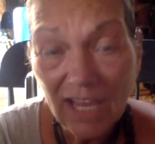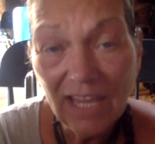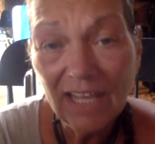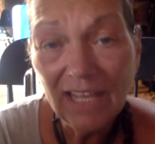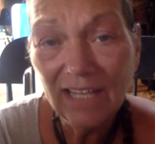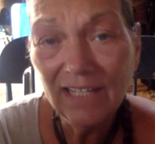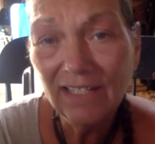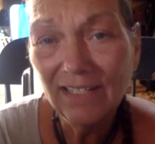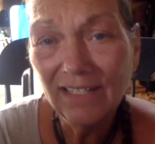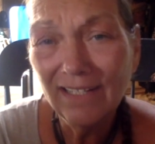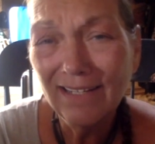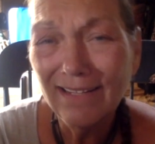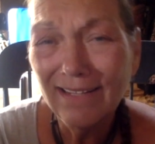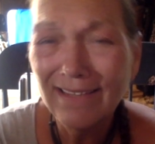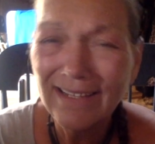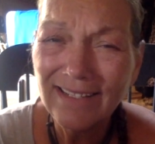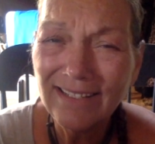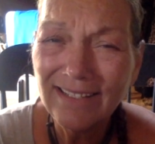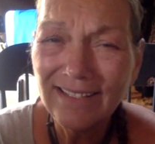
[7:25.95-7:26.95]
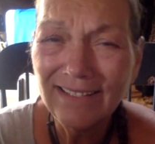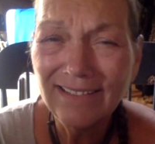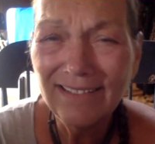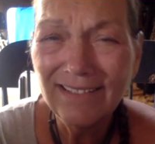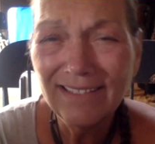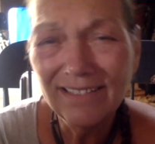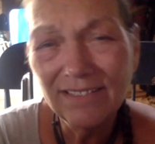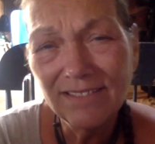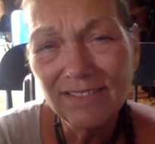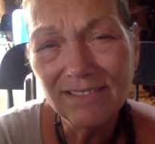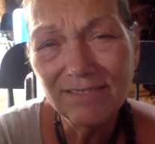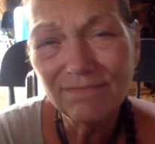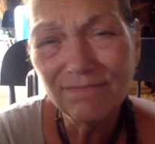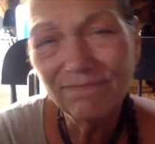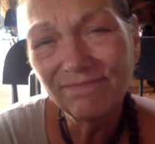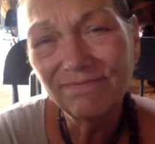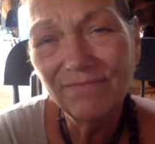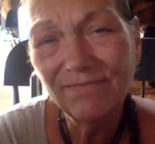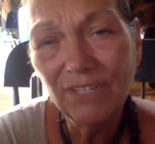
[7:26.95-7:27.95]
and then it's
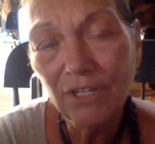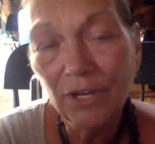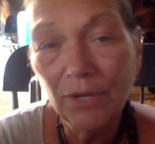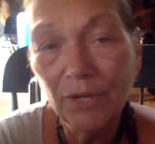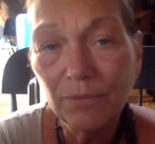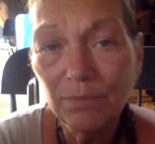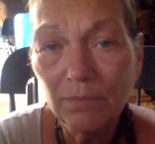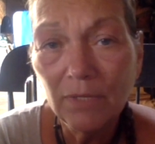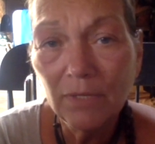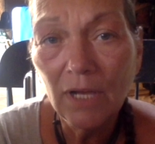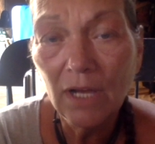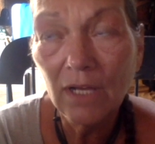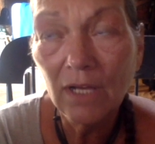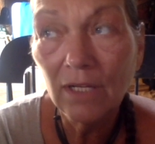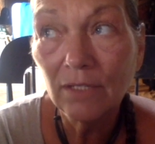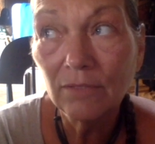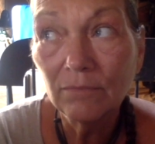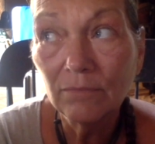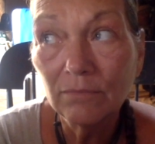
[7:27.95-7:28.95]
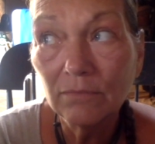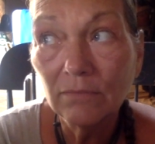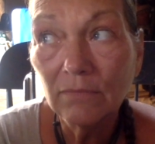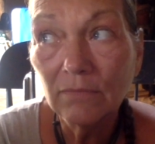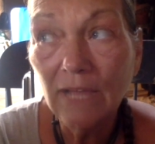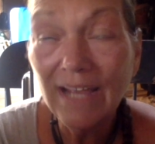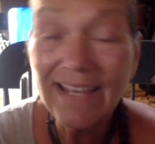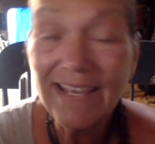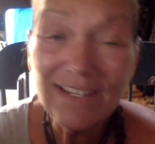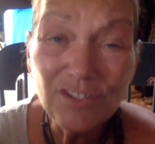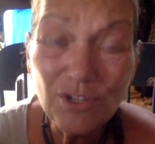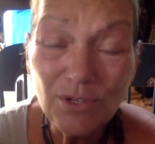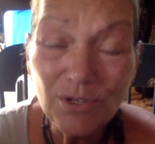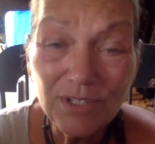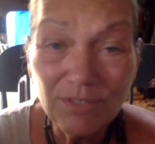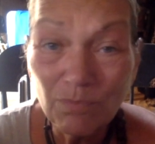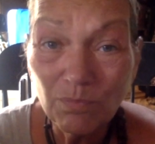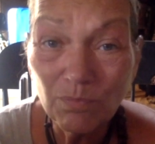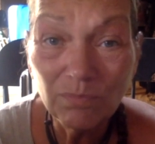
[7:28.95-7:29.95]
you know uh, i guess you
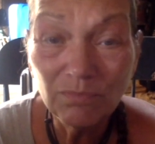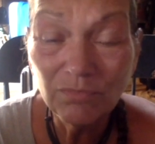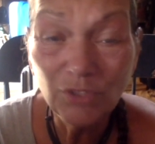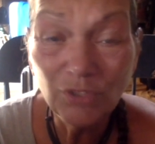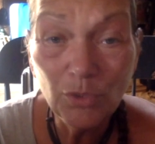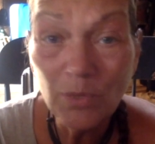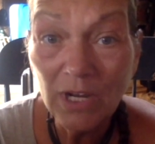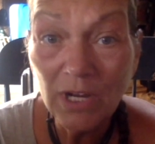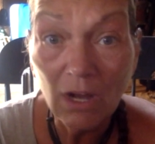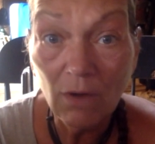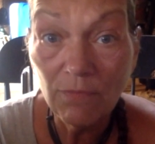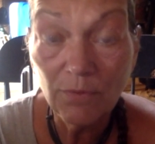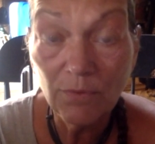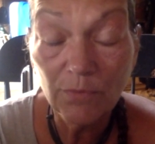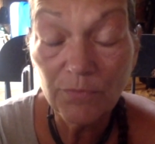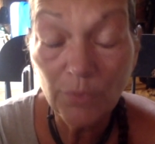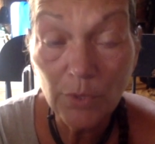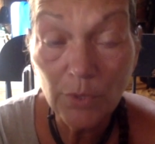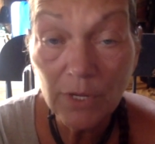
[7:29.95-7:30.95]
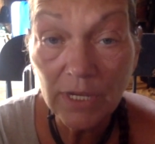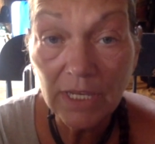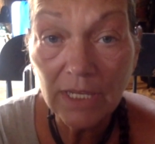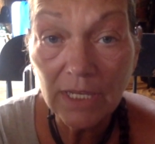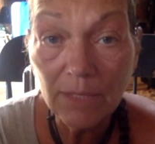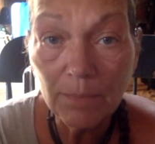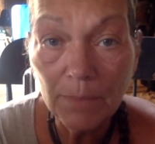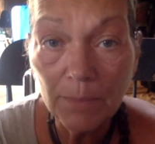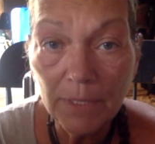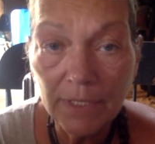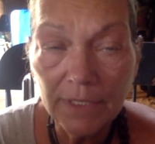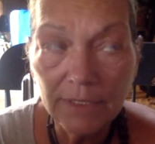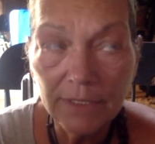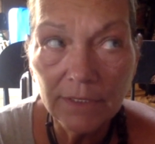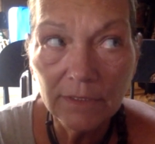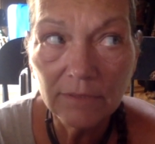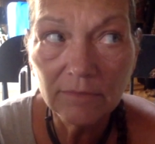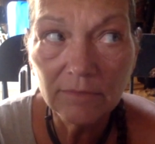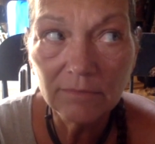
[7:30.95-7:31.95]
could do it all for free but
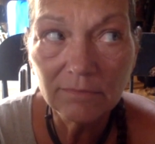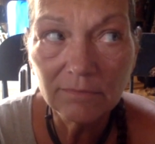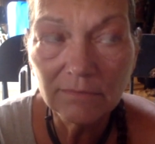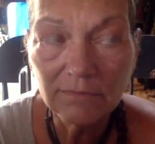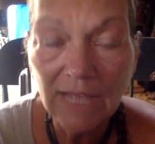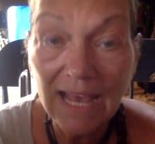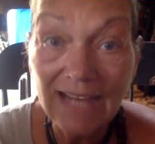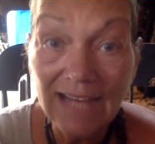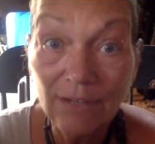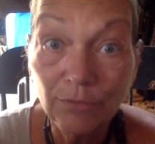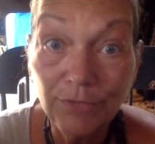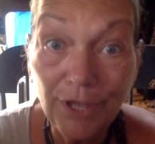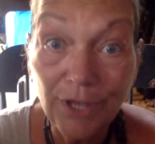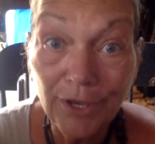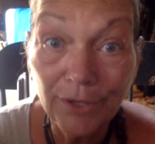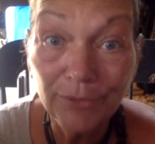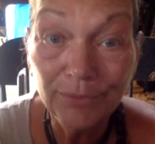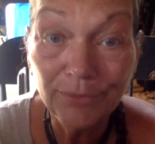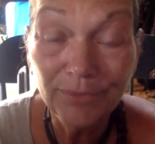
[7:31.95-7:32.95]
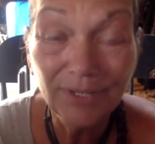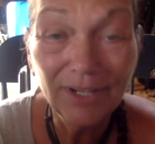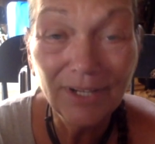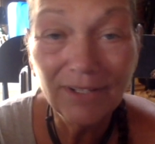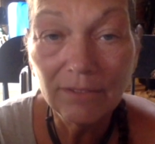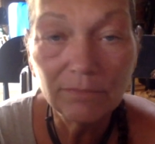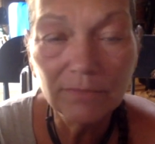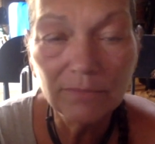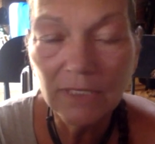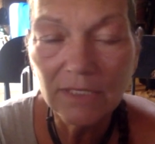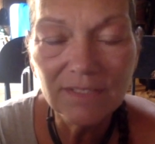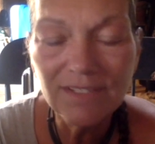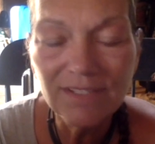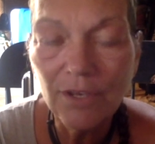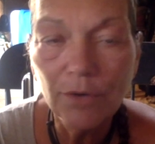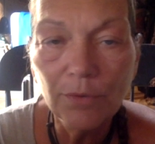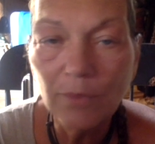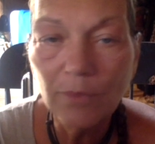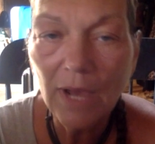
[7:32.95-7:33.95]
i don't know uh,
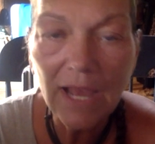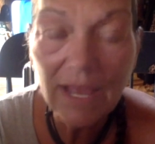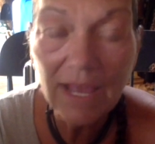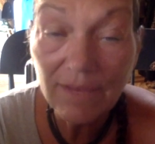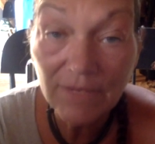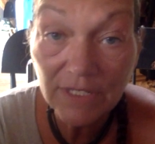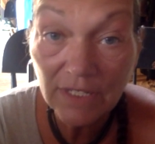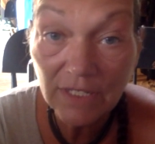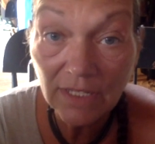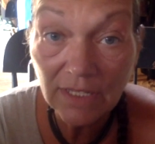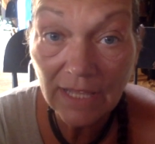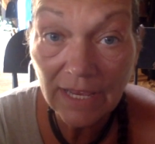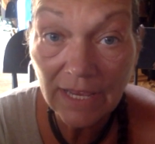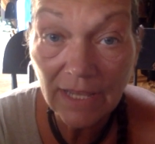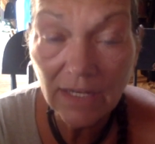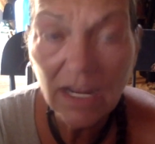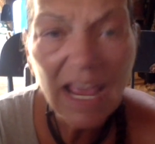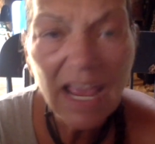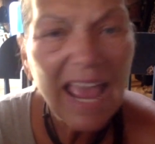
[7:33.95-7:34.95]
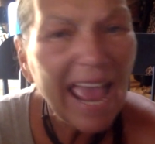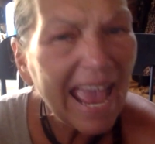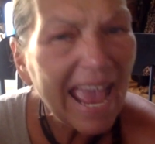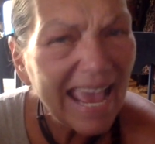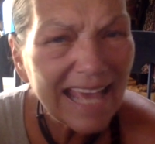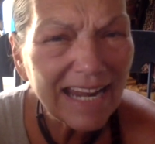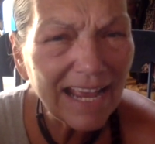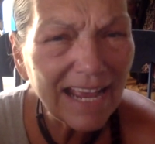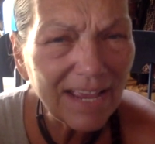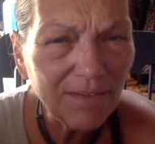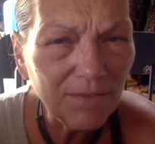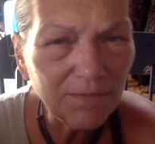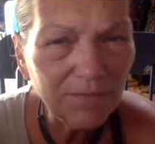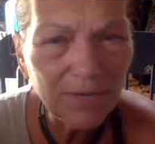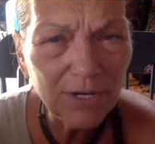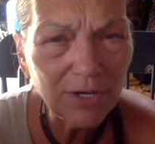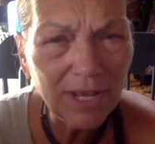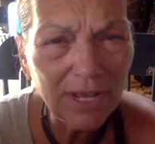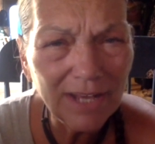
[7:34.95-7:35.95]
so i haven't done that and i haven't
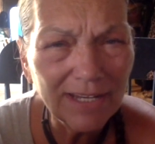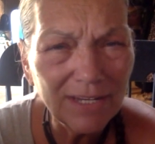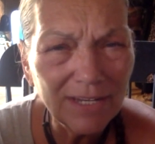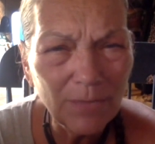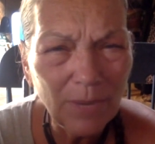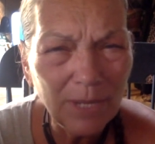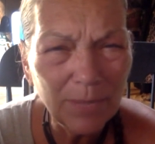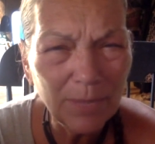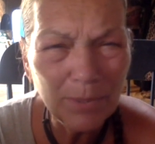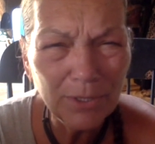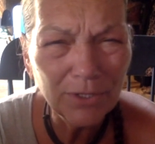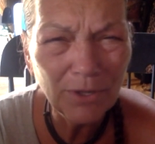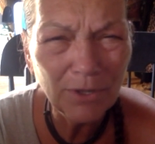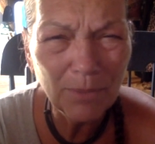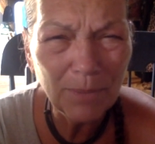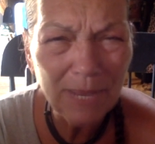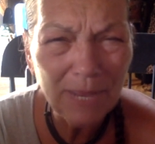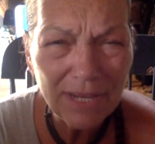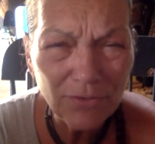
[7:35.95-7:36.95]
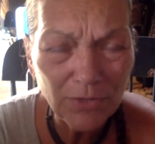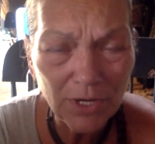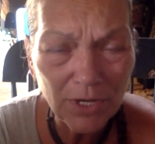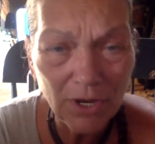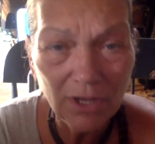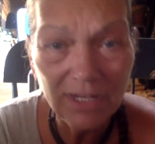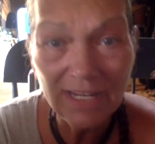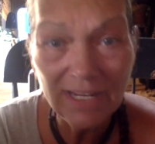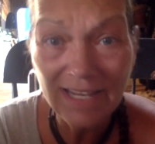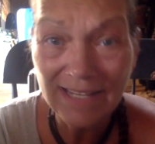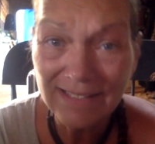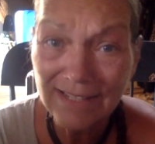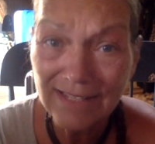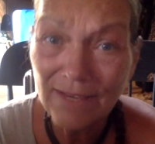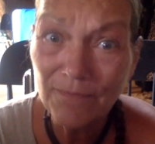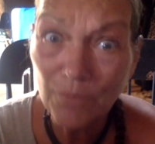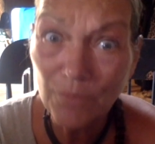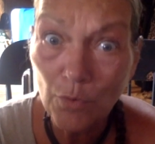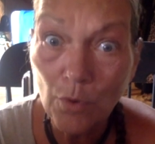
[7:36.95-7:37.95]
figured out any way to put it on patreon
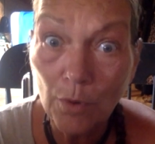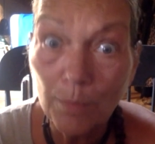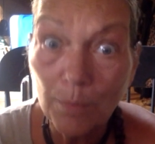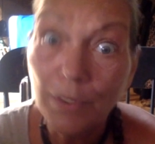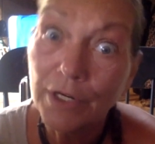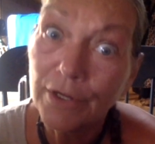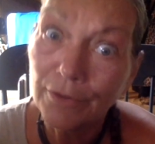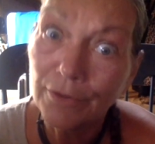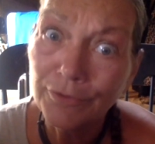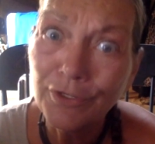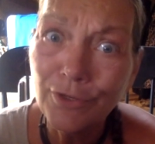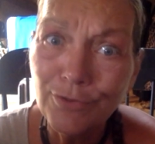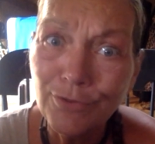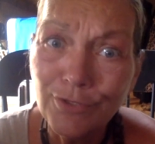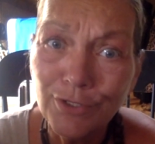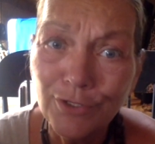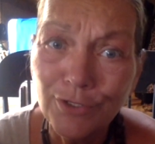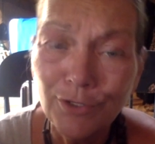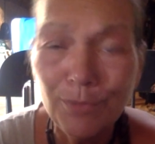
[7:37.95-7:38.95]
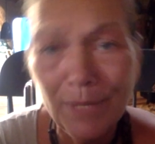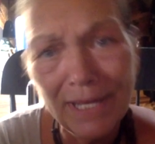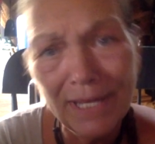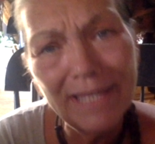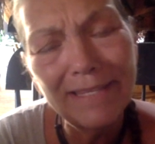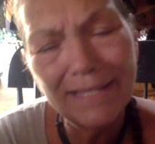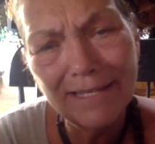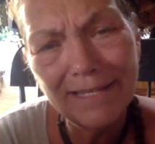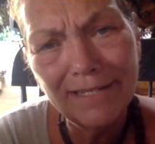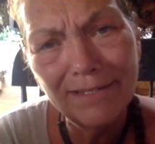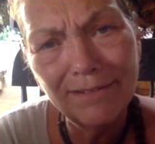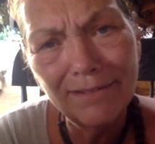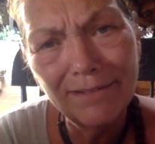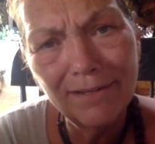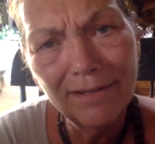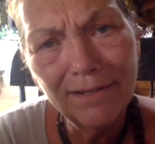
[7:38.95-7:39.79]
except for put it on youtube and then